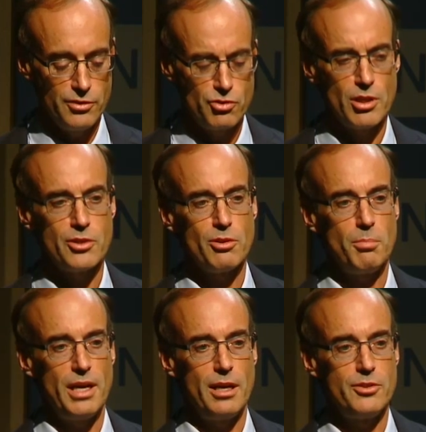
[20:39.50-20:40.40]
and
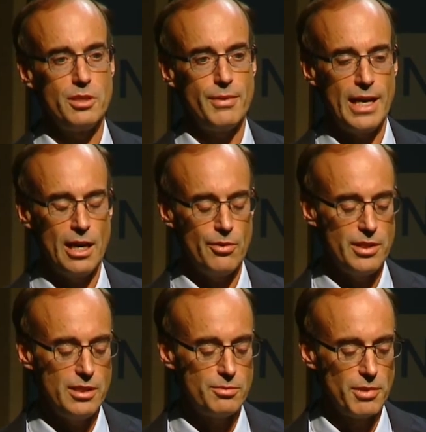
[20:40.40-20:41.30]
structural biology of how
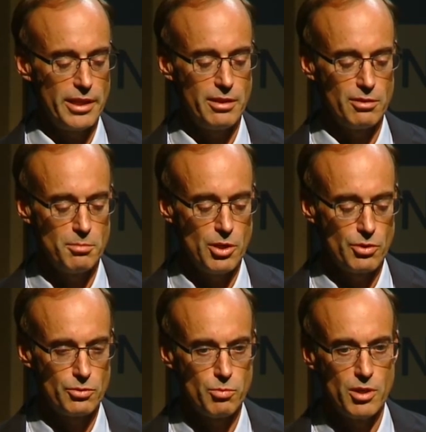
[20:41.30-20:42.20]
these molecular
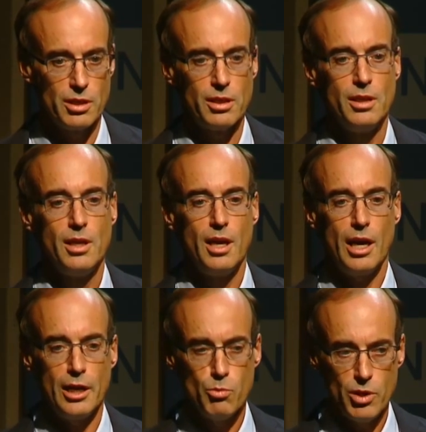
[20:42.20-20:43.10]
motors work.
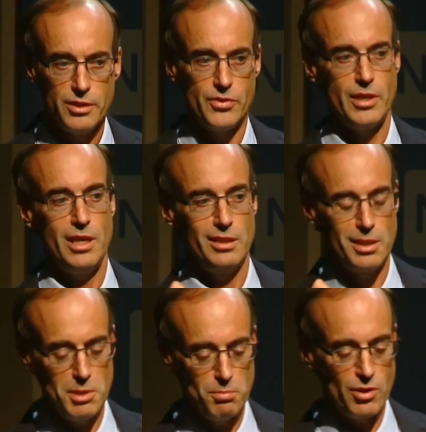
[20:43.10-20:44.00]
I would say,
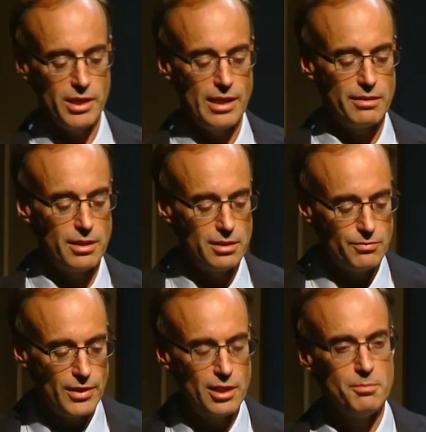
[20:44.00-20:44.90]
let me point out, the
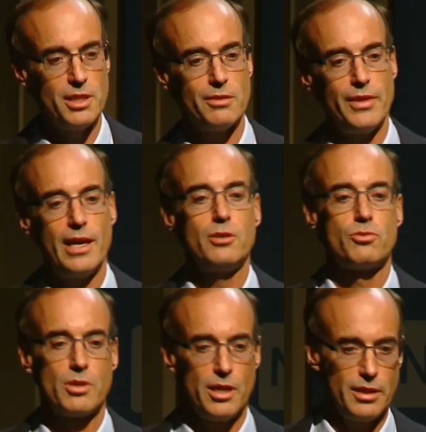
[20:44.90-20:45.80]
development of
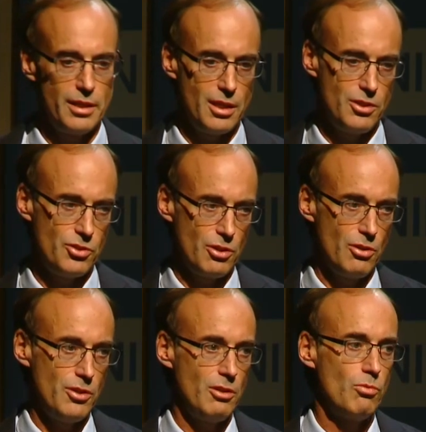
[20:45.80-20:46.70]
that drug that I
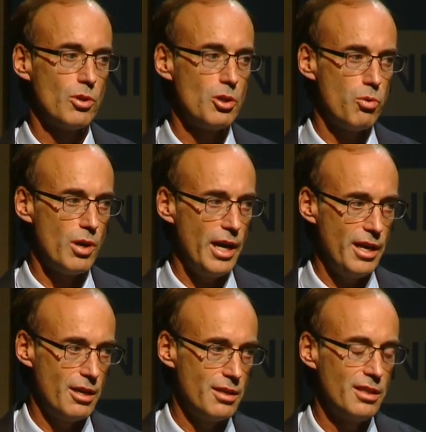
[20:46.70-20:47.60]
showed you
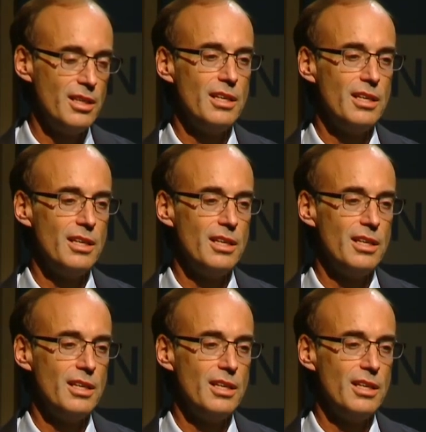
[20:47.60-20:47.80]
required